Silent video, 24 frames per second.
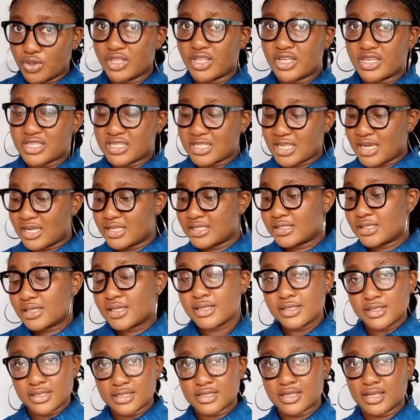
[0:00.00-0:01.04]
understand
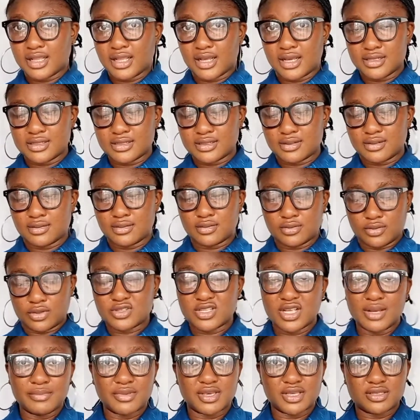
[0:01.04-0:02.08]
this class. Does
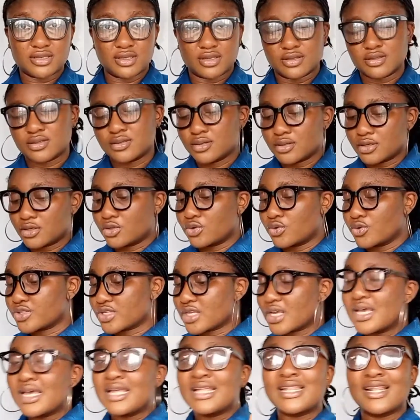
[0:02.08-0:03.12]
that make sense? It does.
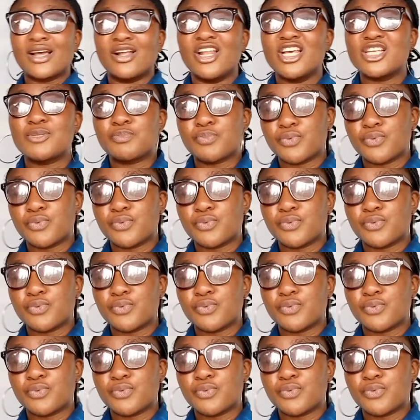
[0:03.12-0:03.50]
Now let's